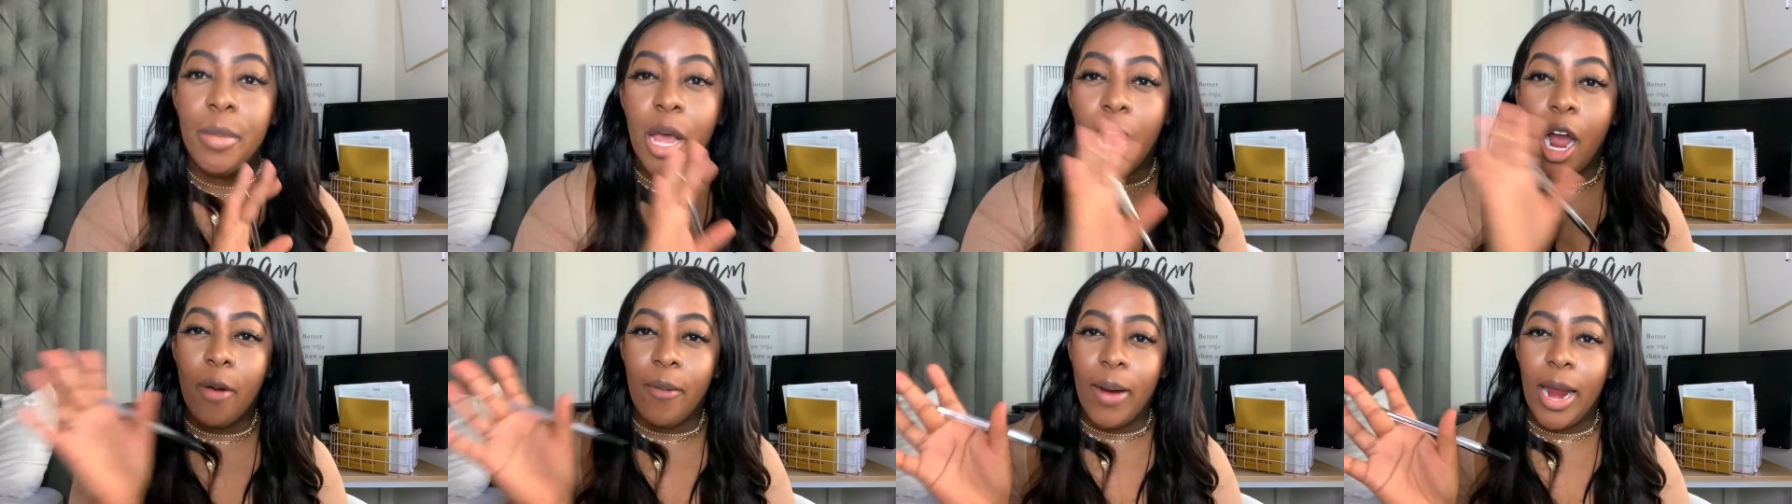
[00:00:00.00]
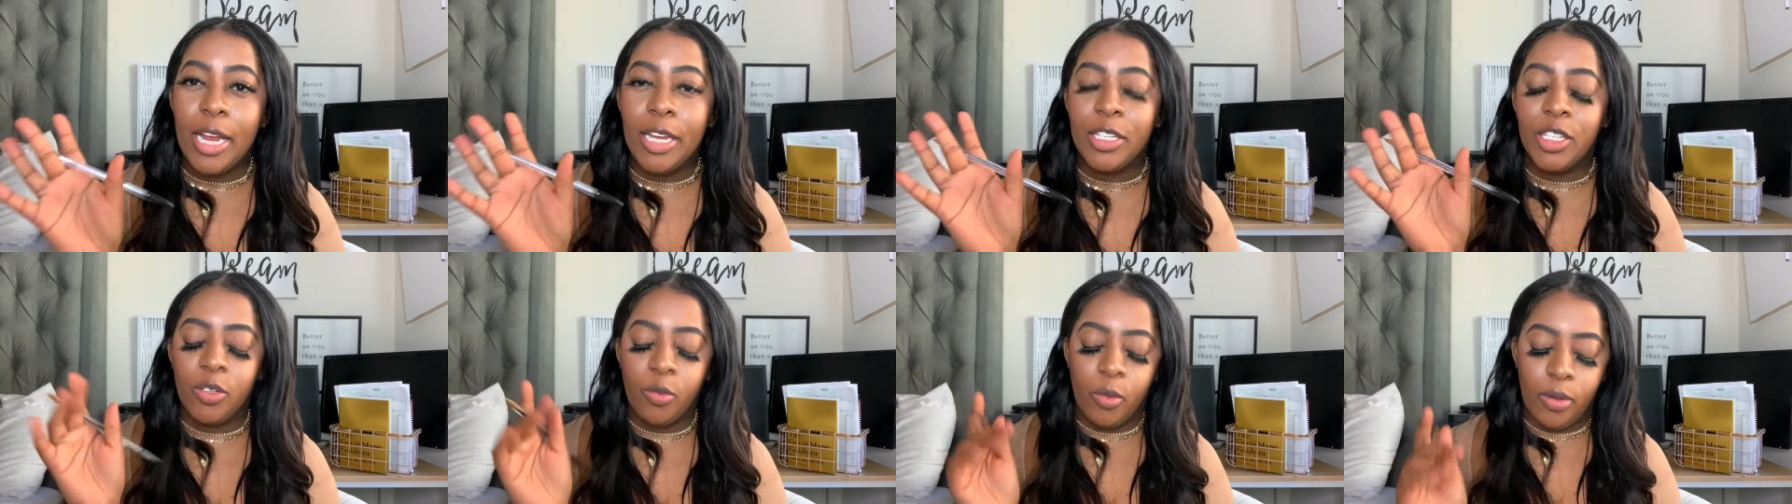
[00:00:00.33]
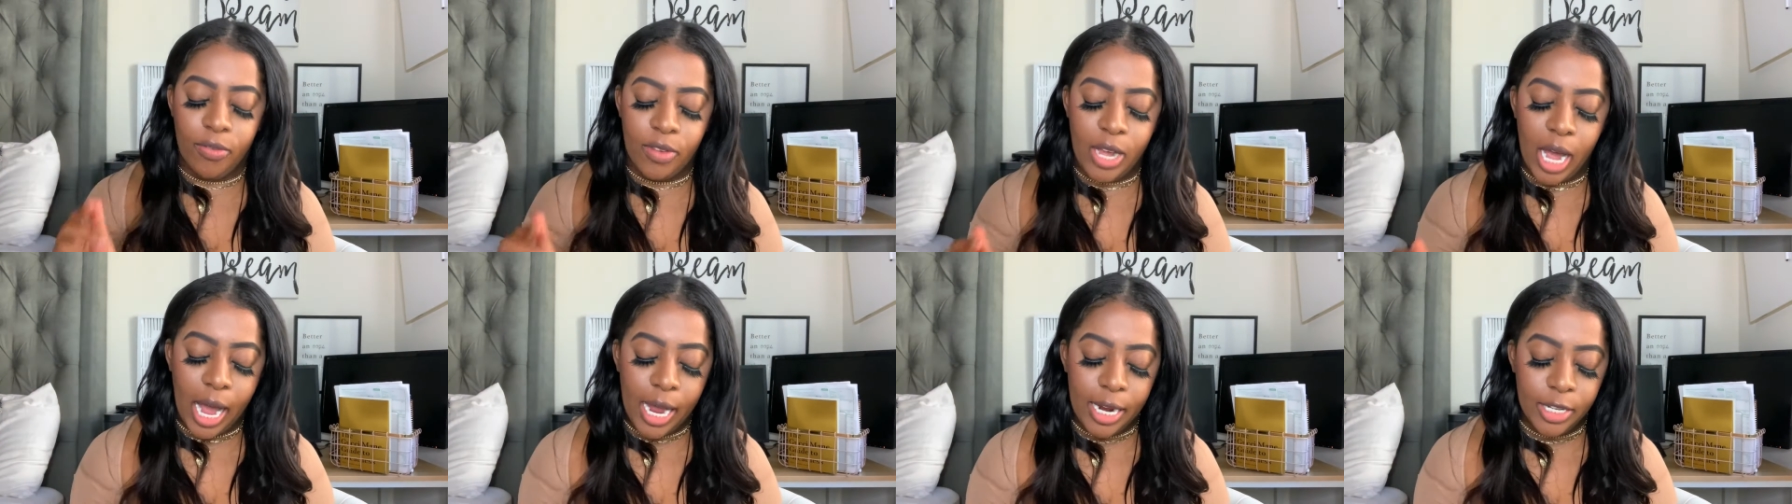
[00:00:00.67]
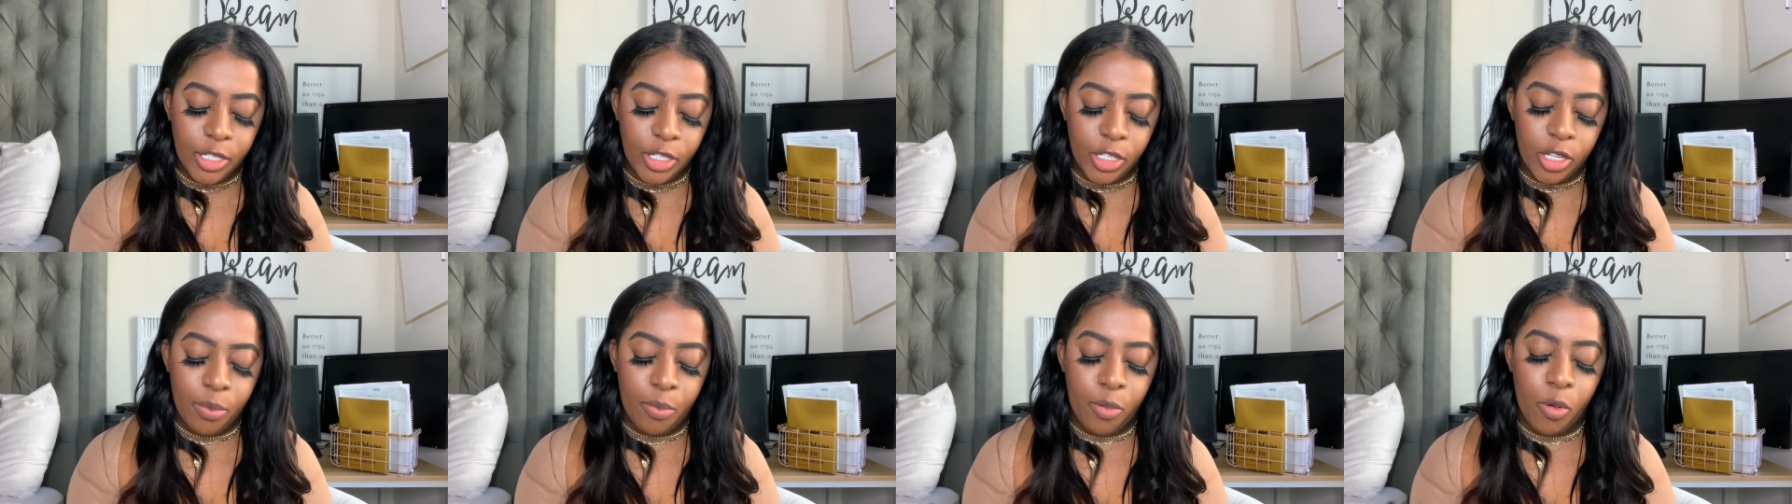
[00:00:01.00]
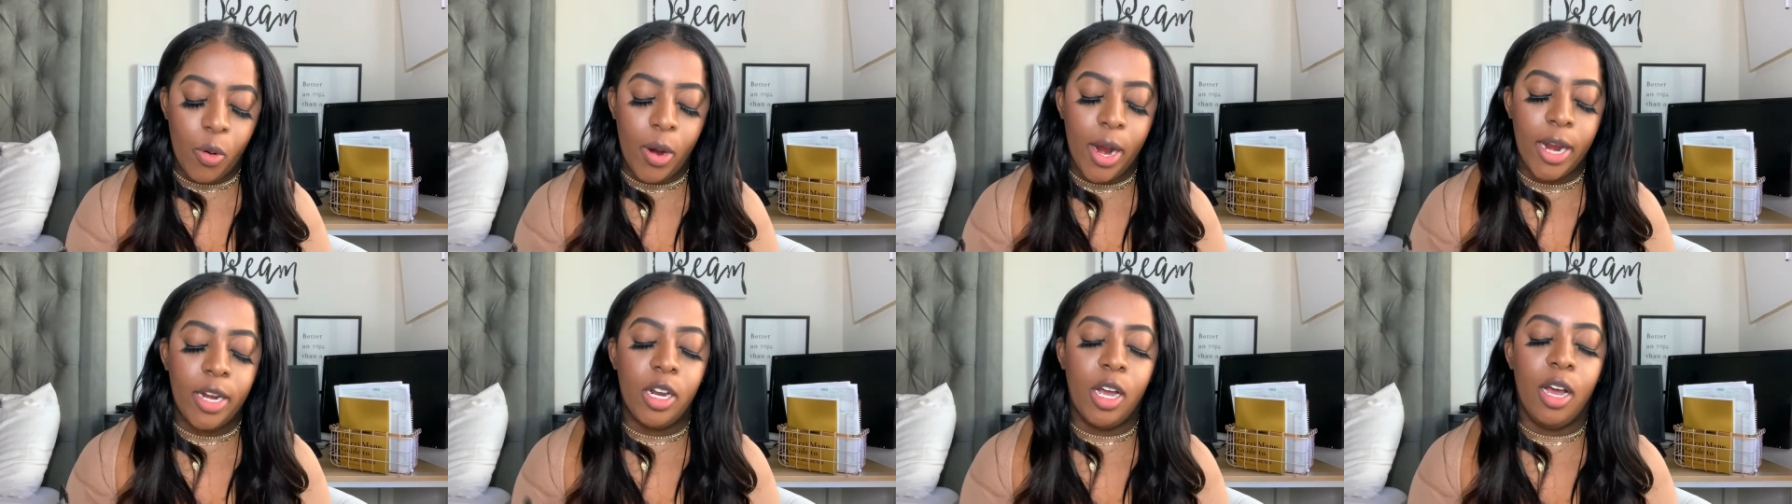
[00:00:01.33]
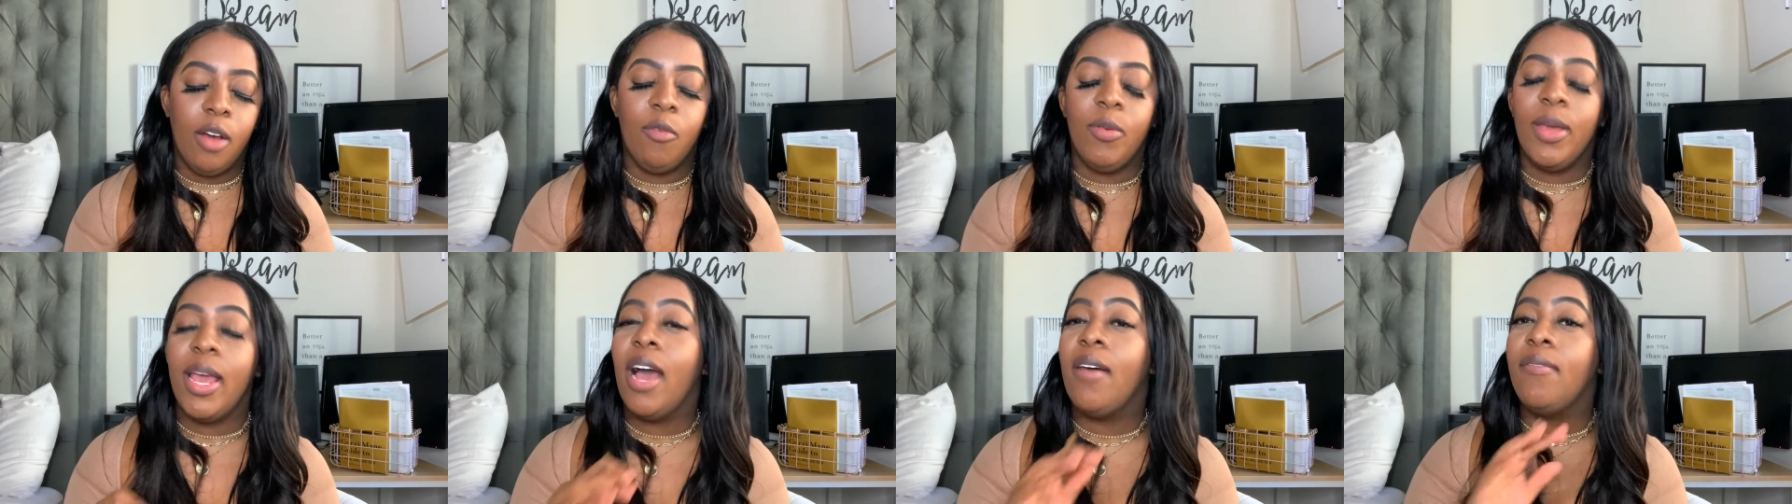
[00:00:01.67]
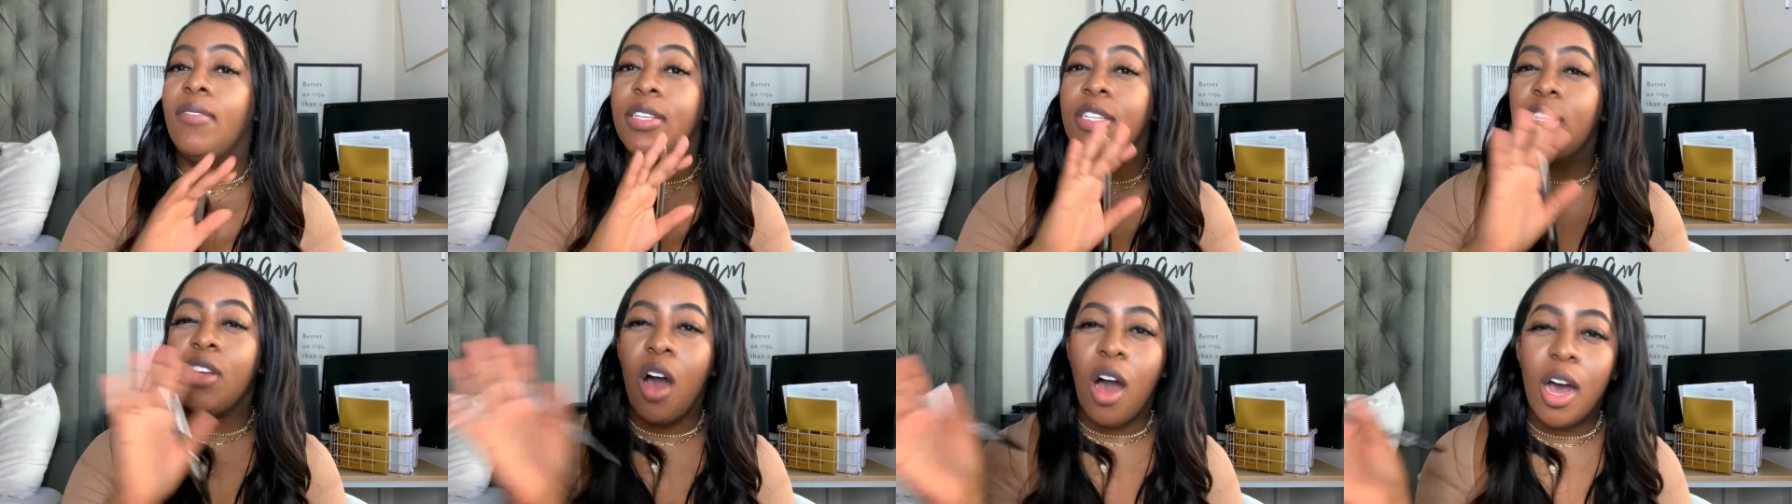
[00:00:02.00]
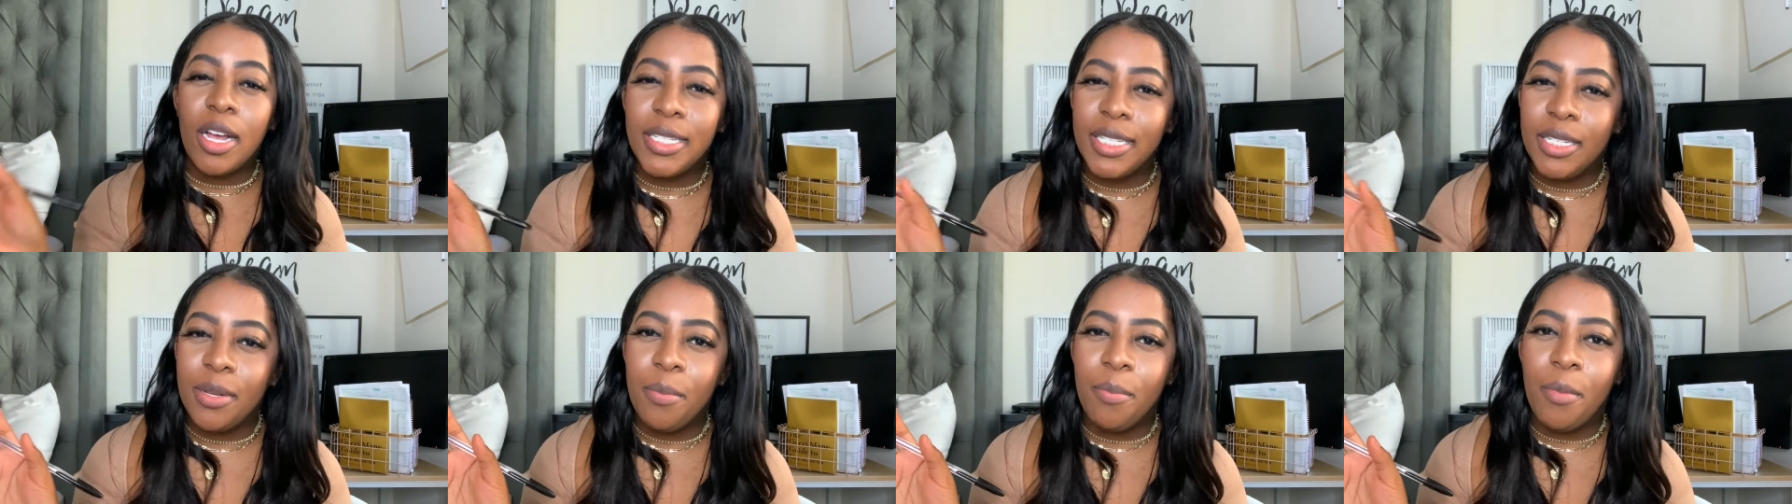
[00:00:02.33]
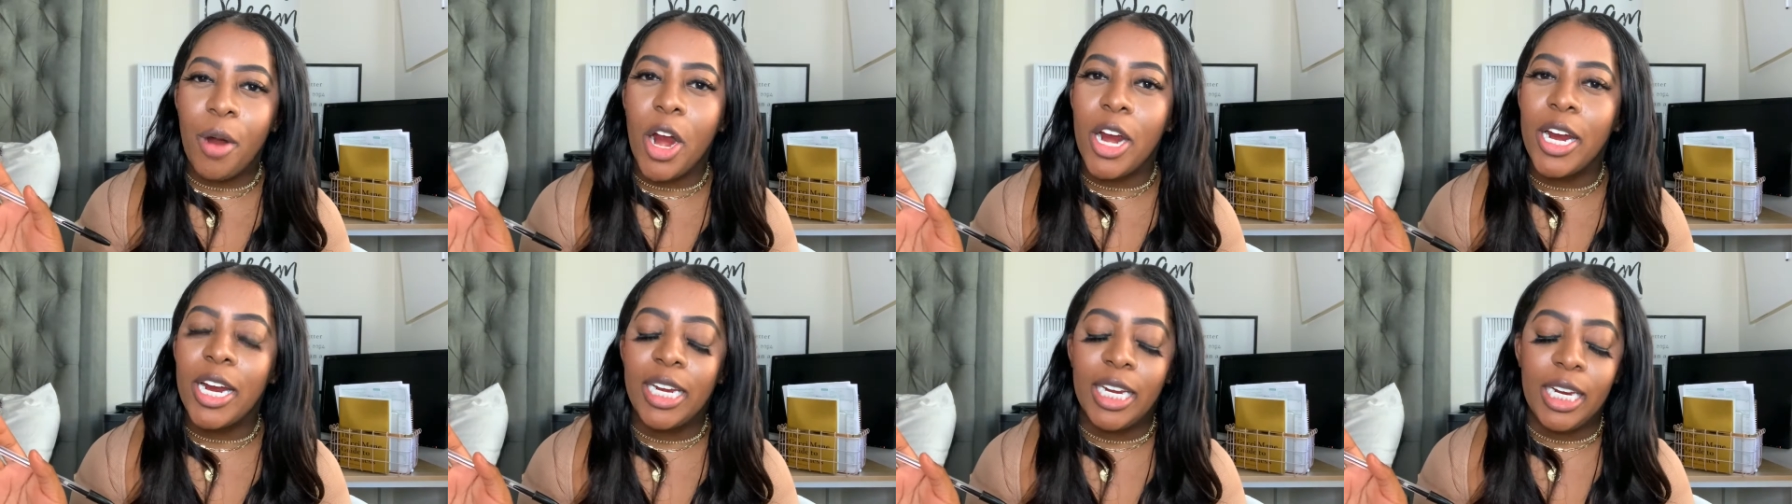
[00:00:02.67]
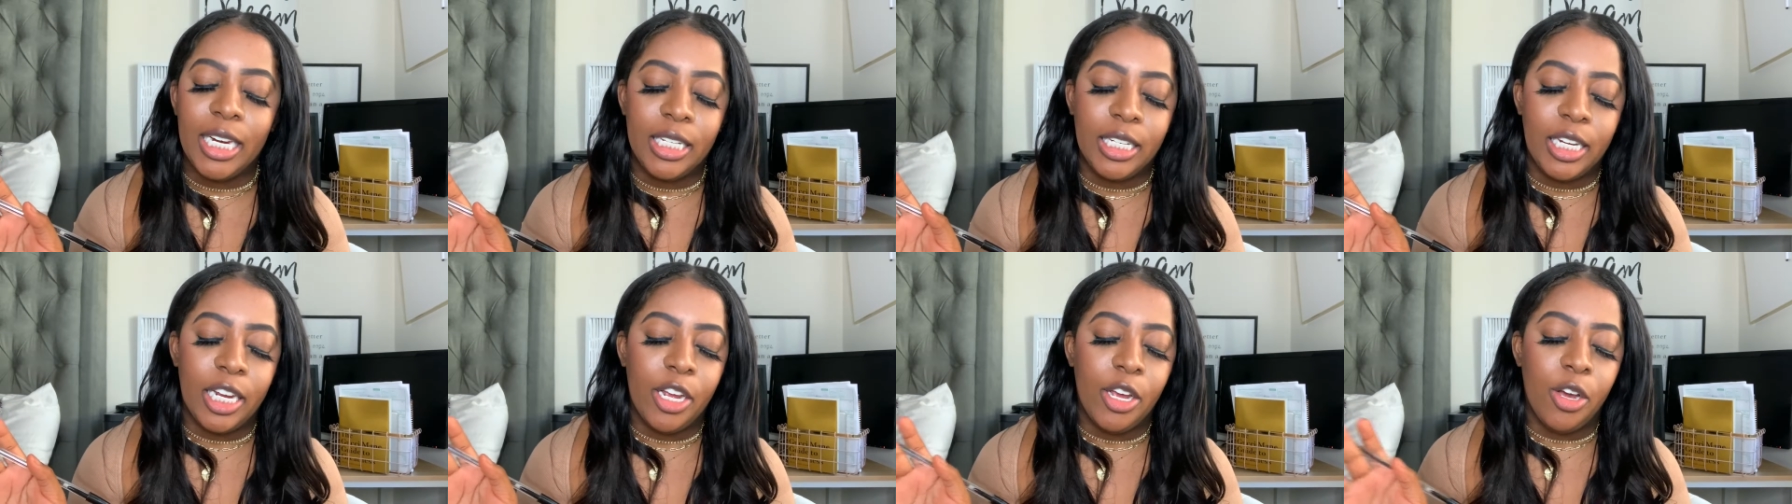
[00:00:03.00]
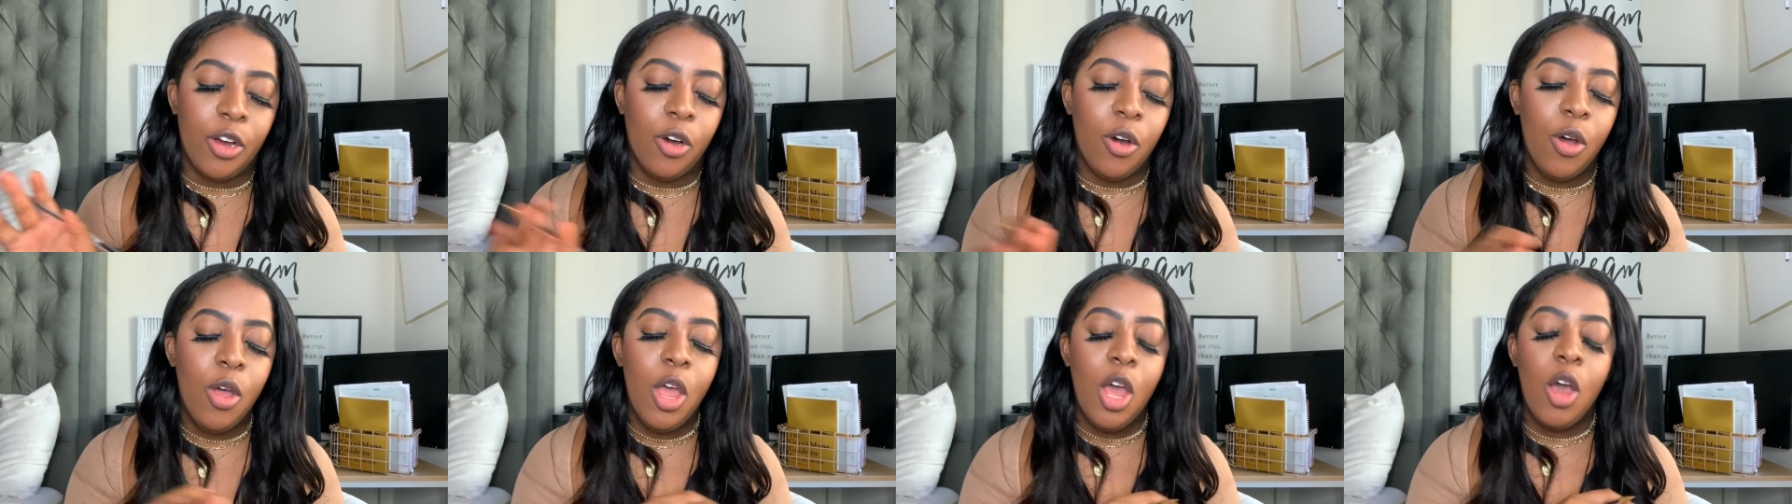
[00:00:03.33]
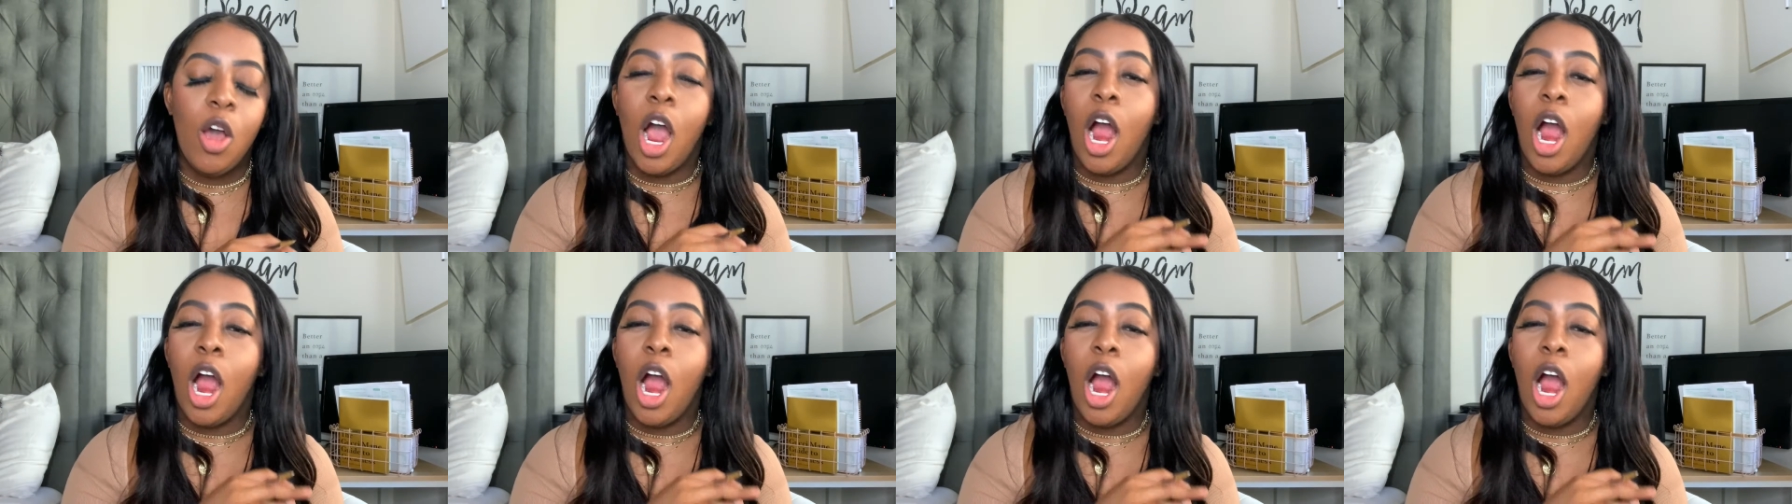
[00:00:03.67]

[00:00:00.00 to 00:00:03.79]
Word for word: All right, so we've gotten to the point of we have this awesome marketing deal.